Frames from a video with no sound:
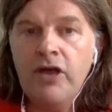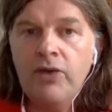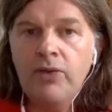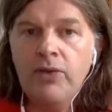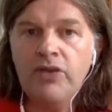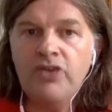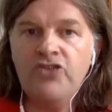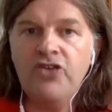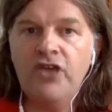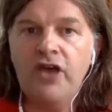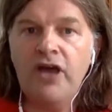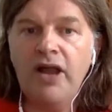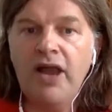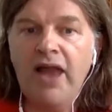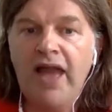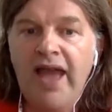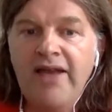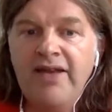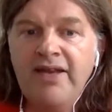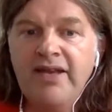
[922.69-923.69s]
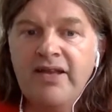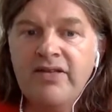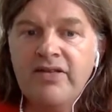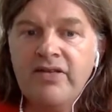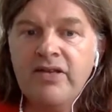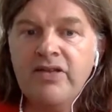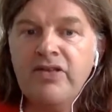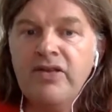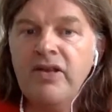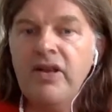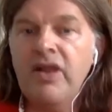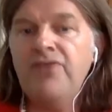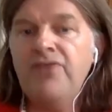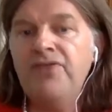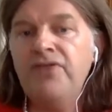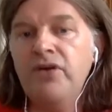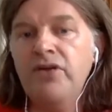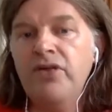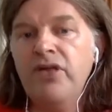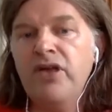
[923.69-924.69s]
which I'll edit until I
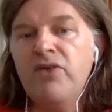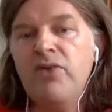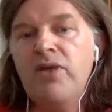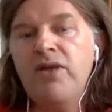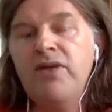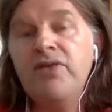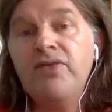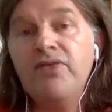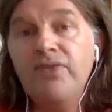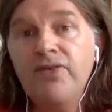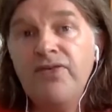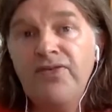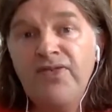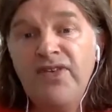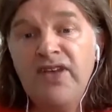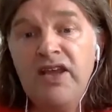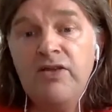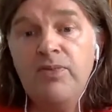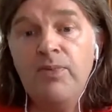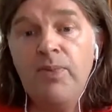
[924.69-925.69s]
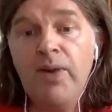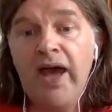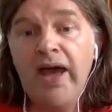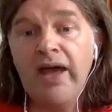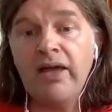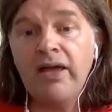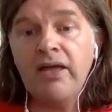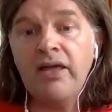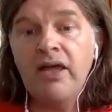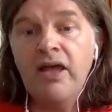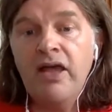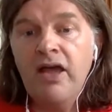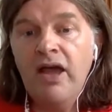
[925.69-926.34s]
feel they're ready for feedback.